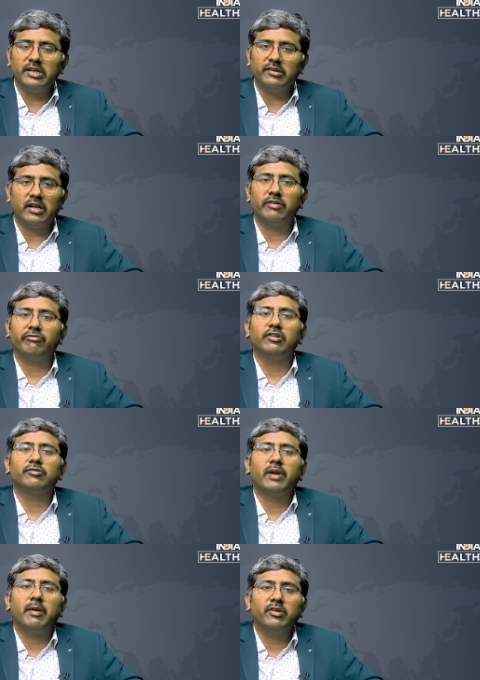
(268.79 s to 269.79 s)
These are the
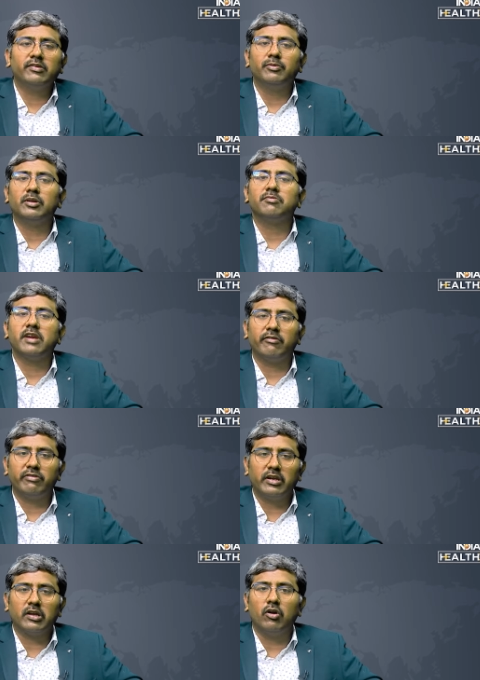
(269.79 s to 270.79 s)
first primary symptoms that
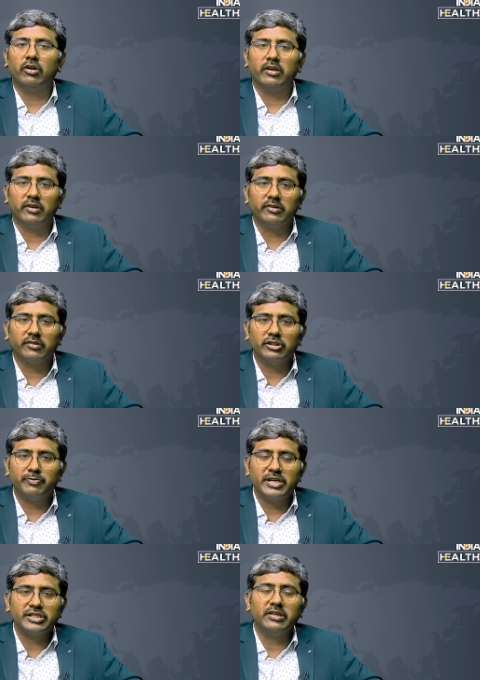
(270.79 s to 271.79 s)
we encounter in such
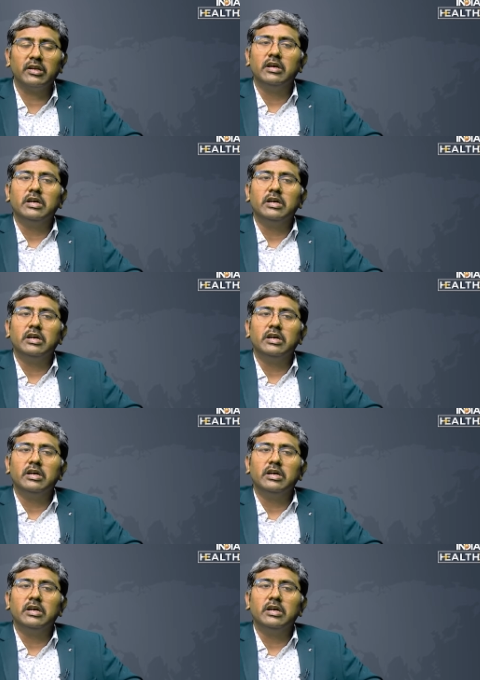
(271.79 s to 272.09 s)
patient.